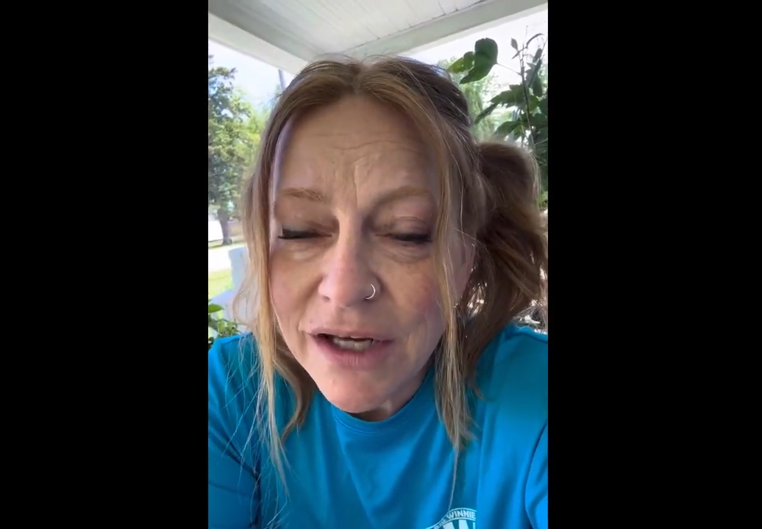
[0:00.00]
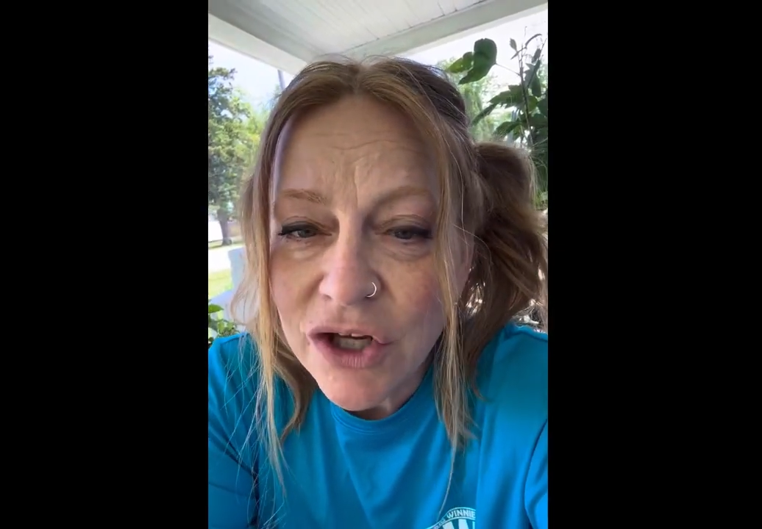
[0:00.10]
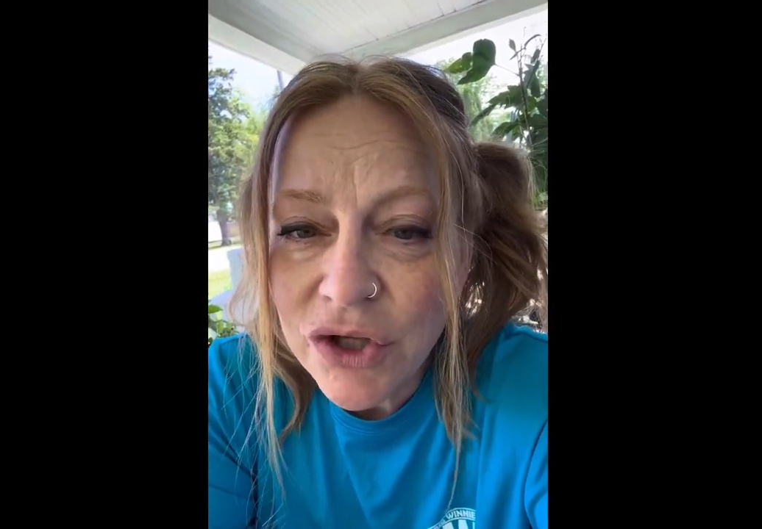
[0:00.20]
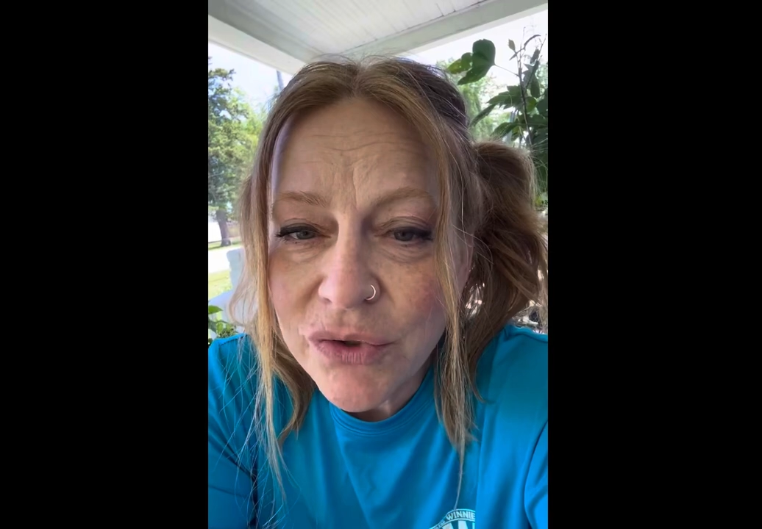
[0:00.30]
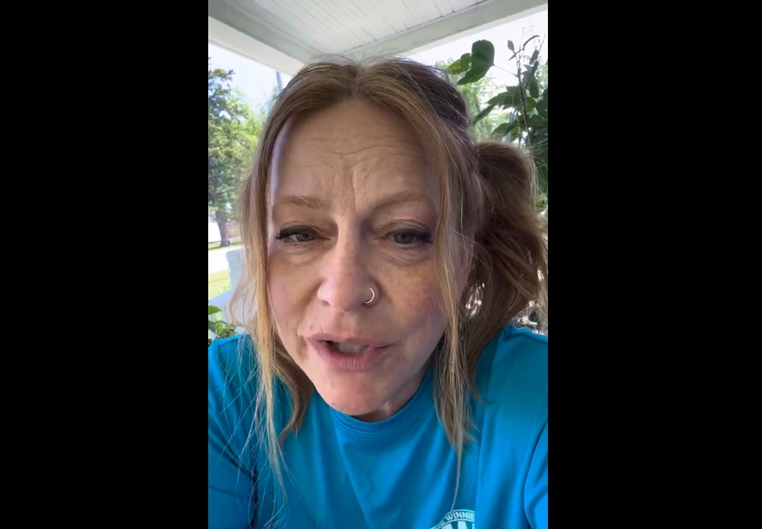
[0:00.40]

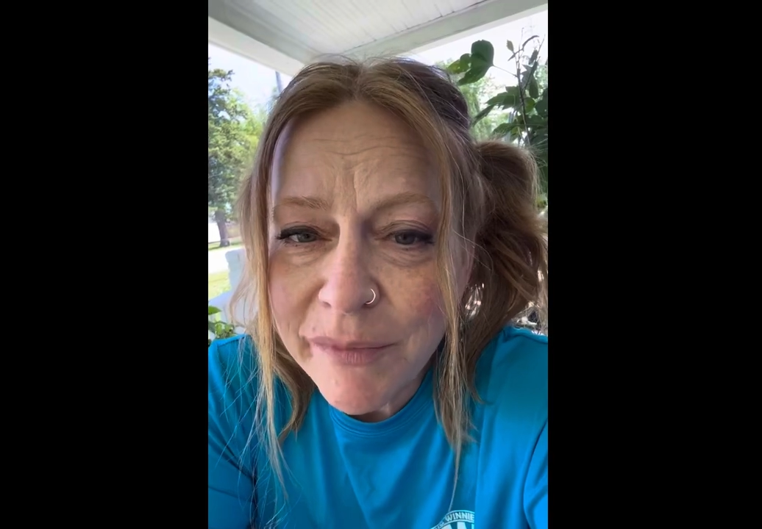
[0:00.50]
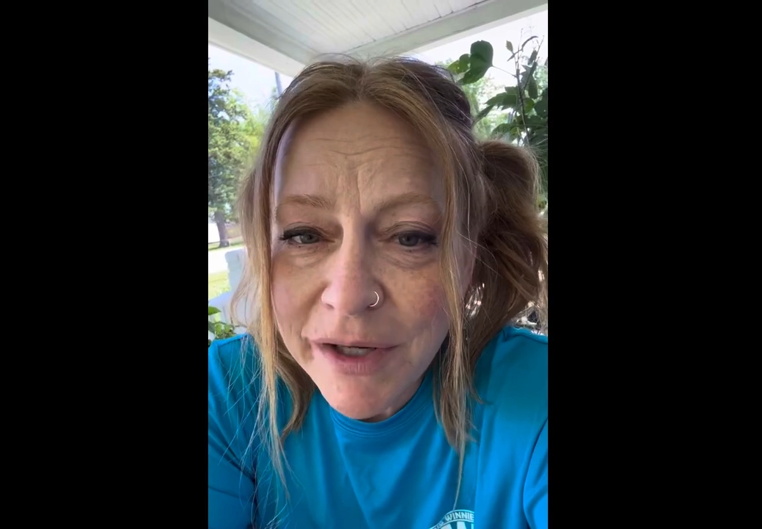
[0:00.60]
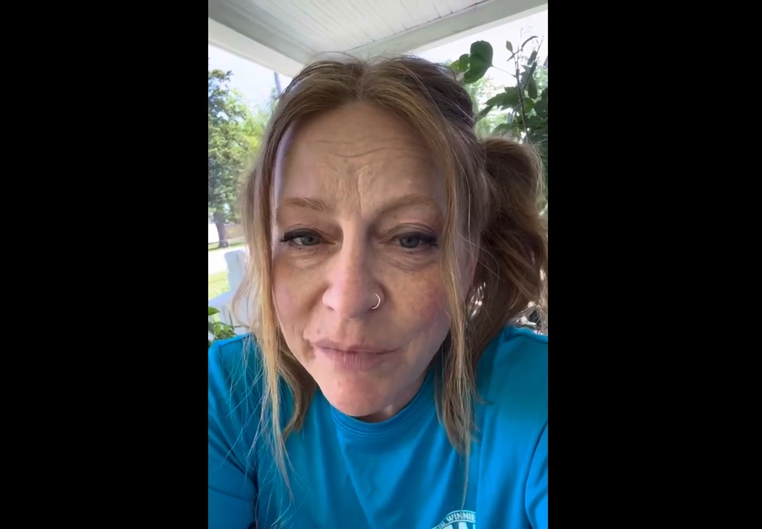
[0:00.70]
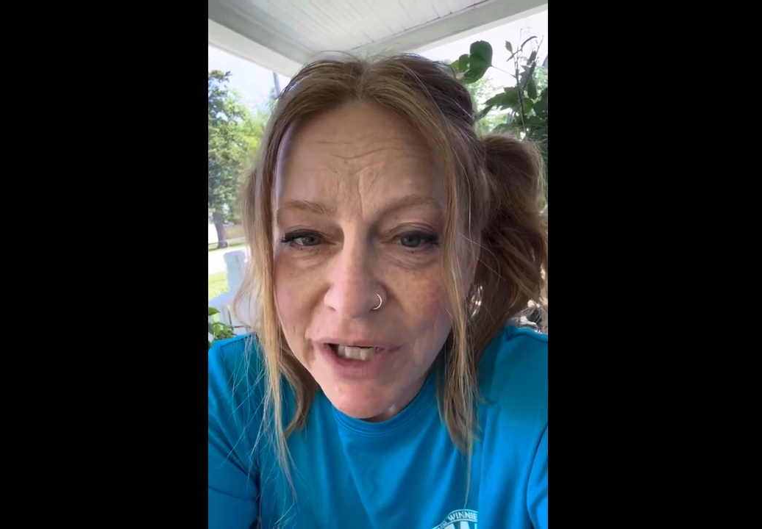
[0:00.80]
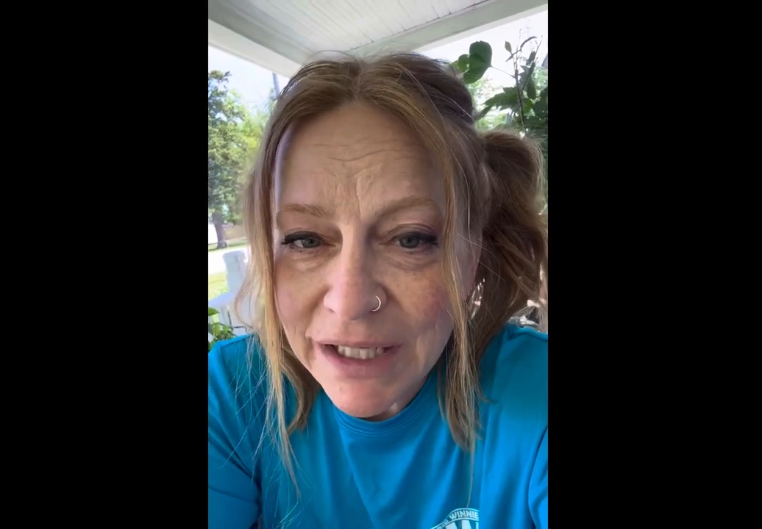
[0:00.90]
you can make
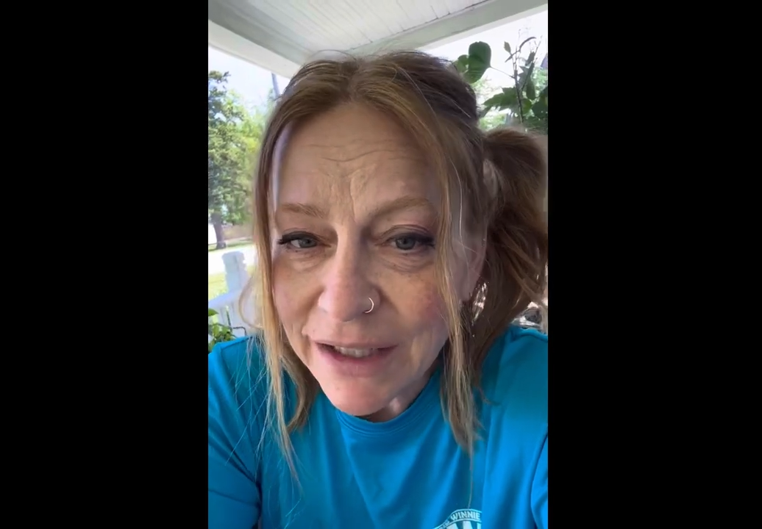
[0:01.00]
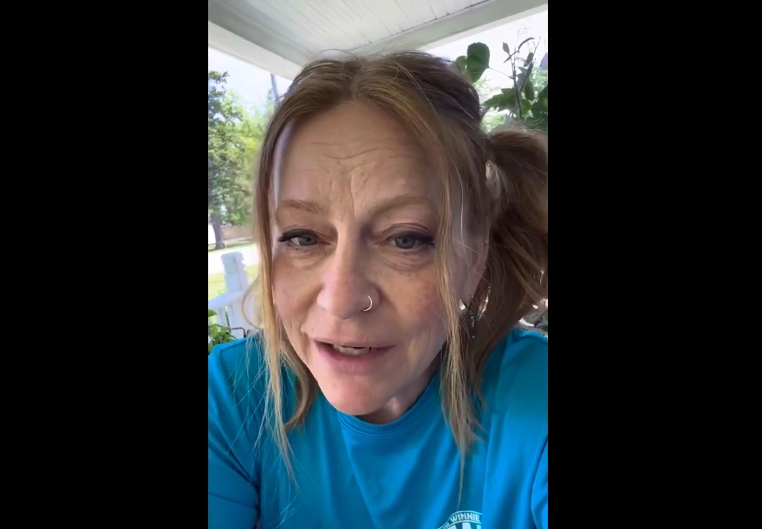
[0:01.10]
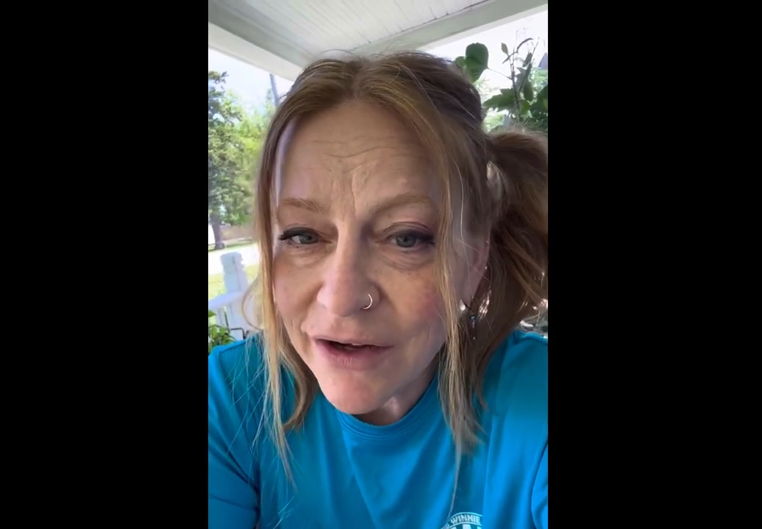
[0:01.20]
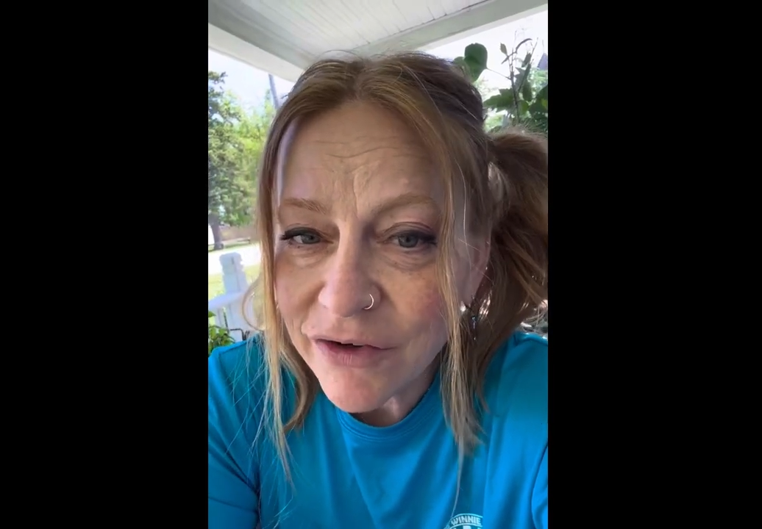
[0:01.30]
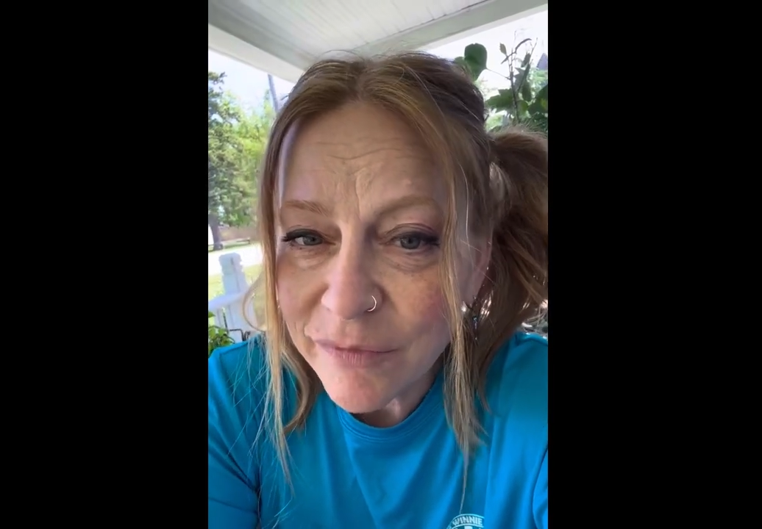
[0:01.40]
bacon
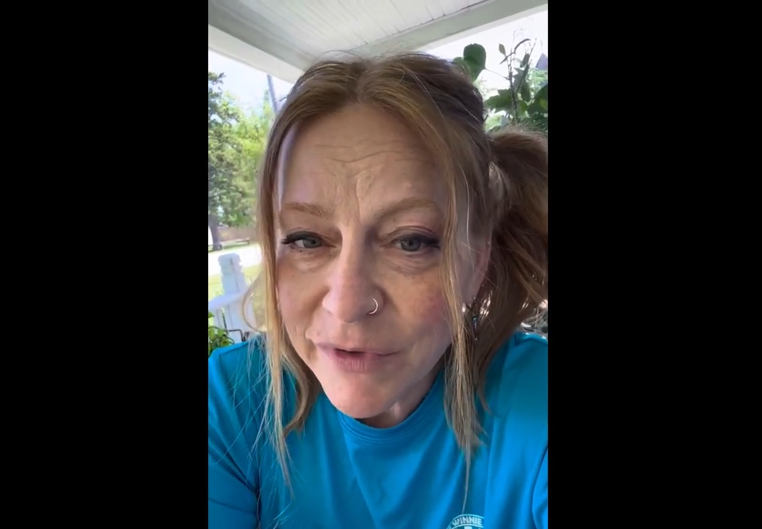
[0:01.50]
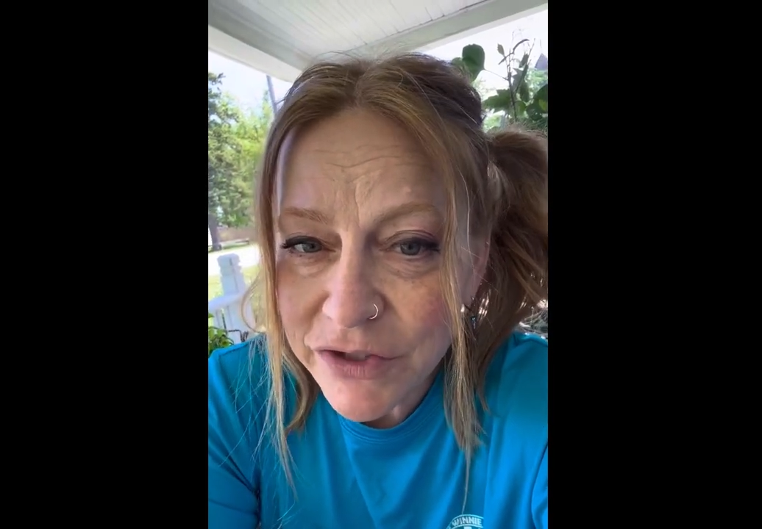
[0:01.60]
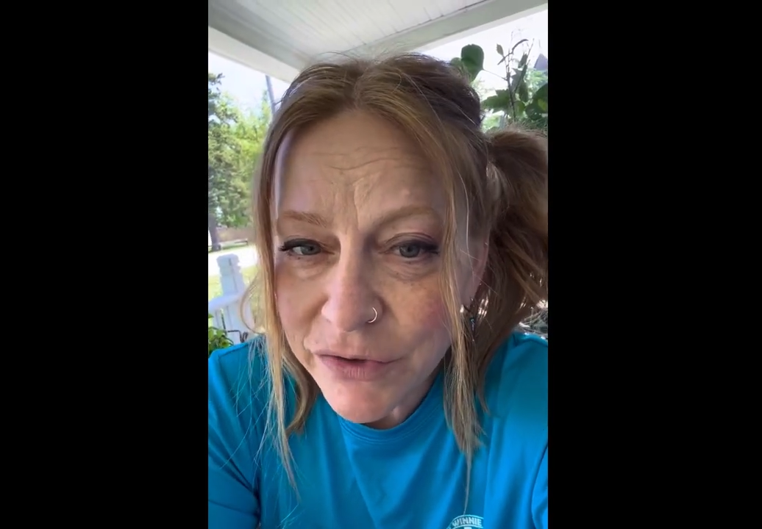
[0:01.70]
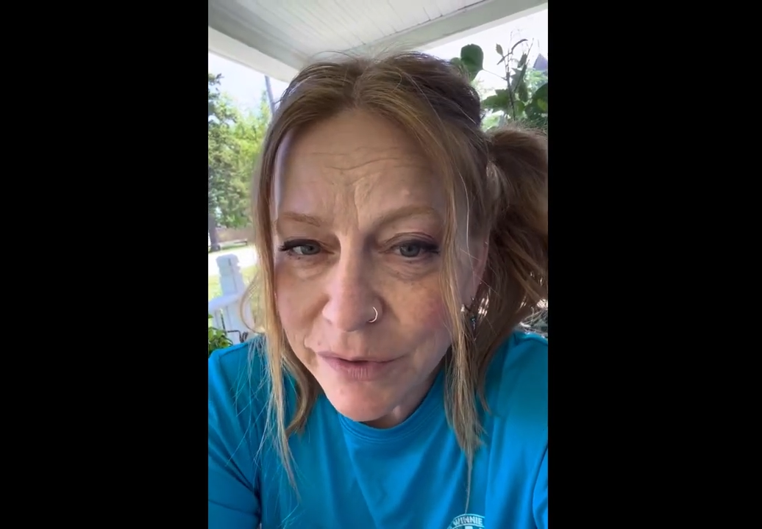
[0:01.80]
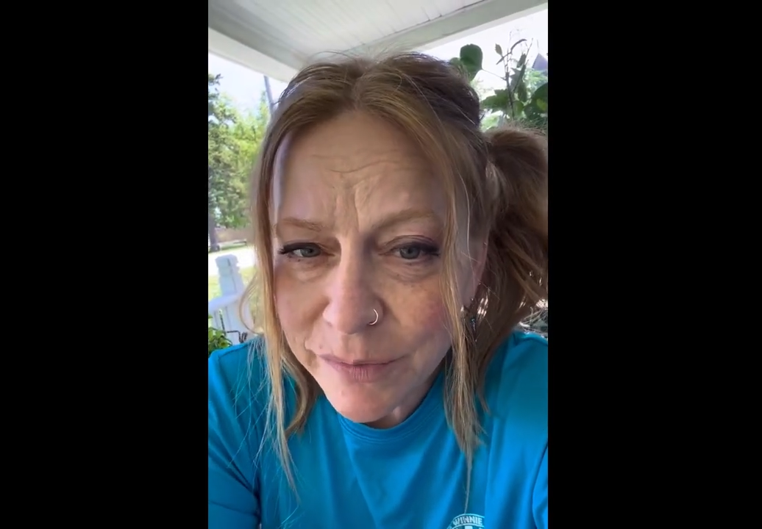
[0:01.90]
out of
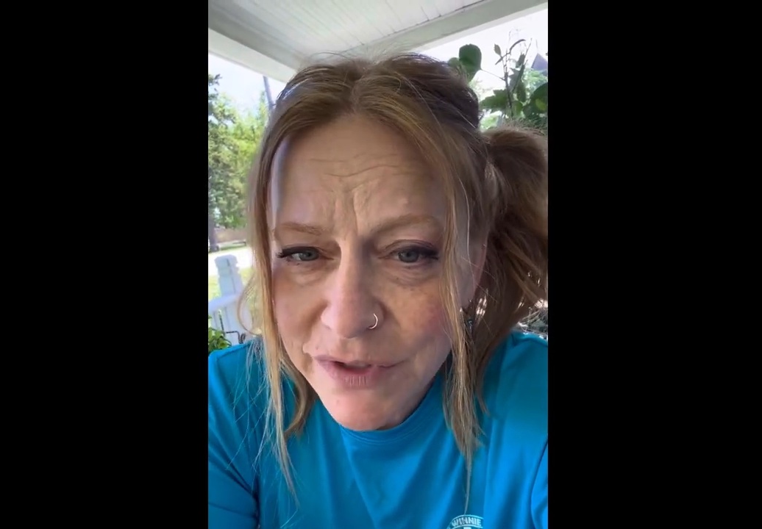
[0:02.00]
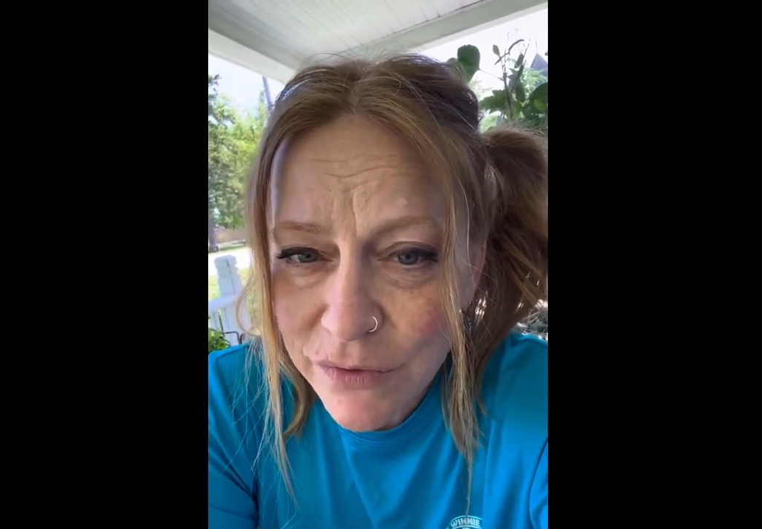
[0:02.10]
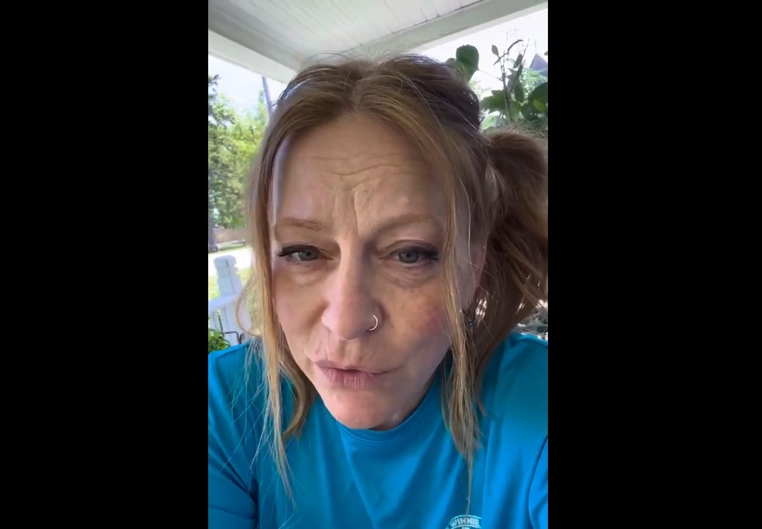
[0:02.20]
mushrooms,